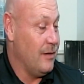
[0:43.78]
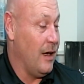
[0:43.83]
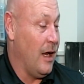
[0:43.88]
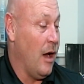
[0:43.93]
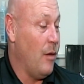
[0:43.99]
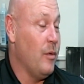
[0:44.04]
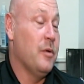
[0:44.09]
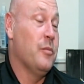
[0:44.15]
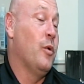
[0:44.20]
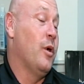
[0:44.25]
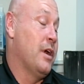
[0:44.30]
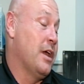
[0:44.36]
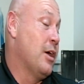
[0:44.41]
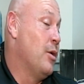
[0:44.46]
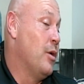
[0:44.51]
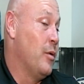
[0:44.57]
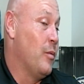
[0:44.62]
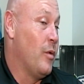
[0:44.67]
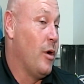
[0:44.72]
I wouldn't want to
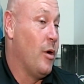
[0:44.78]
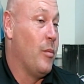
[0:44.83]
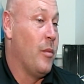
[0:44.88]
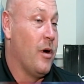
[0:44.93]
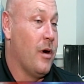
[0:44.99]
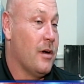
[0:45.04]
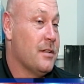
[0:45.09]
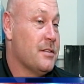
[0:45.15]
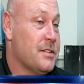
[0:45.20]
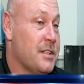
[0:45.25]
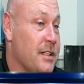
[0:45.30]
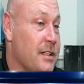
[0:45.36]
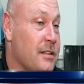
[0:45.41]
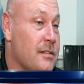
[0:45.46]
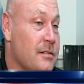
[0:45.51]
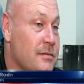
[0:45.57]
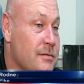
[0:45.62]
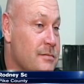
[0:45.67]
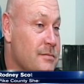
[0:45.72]
go in Walmart and
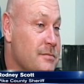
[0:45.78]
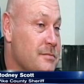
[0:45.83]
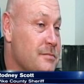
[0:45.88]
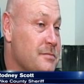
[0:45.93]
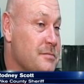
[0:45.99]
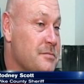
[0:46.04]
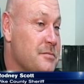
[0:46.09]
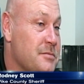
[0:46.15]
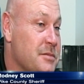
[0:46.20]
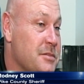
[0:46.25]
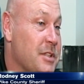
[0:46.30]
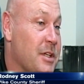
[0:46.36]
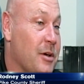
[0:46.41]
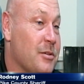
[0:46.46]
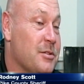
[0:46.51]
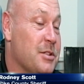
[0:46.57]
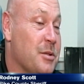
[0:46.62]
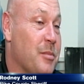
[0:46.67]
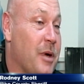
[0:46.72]
see, you
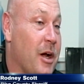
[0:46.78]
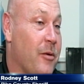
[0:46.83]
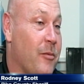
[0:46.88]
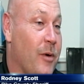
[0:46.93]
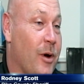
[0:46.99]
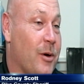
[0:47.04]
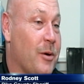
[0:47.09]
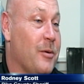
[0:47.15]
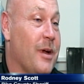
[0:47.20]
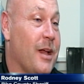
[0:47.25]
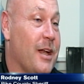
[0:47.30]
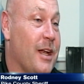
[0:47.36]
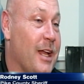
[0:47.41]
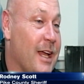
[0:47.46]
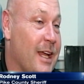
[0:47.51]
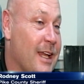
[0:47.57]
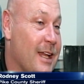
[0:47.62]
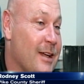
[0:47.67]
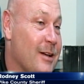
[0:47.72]
know, somebody walking around
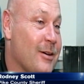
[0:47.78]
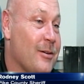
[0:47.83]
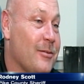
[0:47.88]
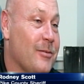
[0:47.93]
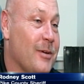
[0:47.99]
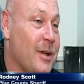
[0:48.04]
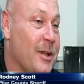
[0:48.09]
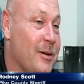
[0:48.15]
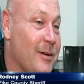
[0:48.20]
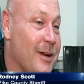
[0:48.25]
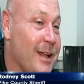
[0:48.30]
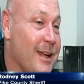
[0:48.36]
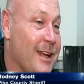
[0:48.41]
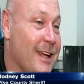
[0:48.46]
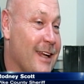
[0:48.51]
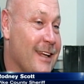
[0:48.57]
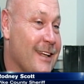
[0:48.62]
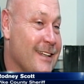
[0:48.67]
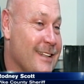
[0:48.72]
naked or running
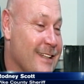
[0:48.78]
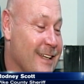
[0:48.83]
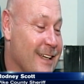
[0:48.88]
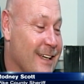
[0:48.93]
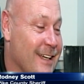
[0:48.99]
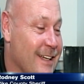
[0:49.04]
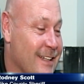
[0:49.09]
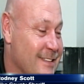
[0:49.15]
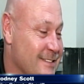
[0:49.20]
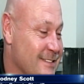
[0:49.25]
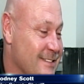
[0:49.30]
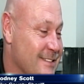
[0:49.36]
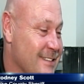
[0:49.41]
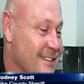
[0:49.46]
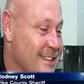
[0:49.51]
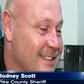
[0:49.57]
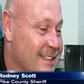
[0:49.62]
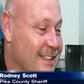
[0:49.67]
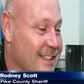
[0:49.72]
around naked. Uh,
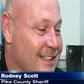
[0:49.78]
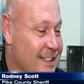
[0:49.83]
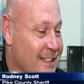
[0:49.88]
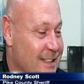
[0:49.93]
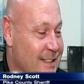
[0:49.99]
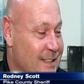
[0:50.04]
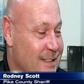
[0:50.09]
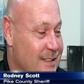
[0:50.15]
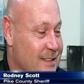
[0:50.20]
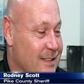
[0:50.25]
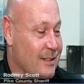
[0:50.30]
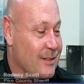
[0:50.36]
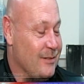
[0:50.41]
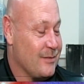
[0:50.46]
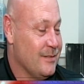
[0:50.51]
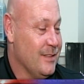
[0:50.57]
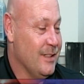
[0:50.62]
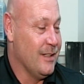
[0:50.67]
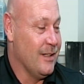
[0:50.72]

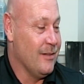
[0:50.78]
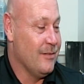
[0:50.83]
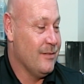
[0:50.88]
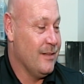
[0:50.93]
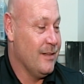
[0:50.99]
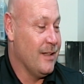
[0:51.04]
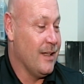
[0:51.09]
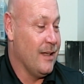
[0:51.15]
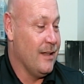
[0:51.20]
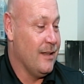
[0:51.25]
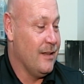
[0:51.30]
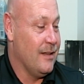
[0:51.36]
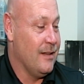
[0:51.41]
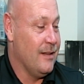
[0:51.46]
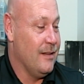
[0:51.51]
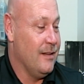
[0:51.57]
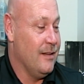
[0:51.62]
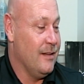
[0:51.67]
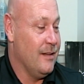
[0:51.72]
so, you know, they
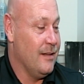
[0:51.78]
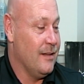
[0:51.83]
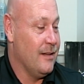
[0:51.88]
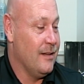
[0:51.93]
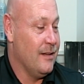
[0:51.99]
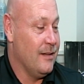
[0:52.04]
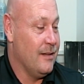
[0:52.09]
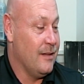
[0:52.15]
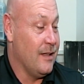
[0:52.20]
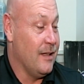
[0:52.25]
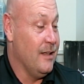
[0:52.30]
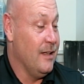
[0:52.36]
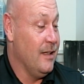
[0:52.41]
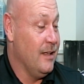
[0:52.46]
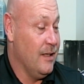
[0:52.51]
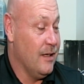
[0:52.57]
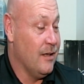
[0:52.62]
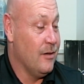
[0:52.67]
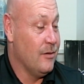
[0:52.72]
they
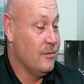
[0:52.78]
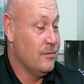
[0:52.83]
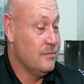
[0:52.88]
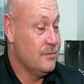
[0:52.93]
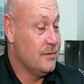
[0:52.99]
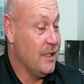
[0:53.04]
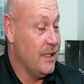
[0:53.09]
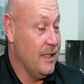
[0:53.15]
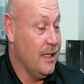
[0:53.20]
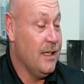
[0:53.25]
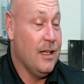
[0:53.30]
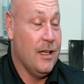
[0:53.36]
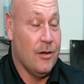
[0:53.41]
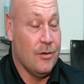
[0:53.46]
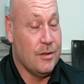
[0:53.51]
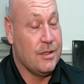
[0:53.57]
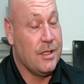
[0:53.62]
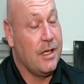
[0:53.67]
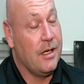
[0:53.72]
need to go they need to
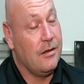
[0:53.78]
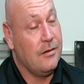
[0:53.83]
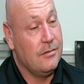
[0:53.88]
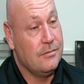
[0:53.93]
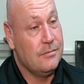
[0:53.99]
go to jail.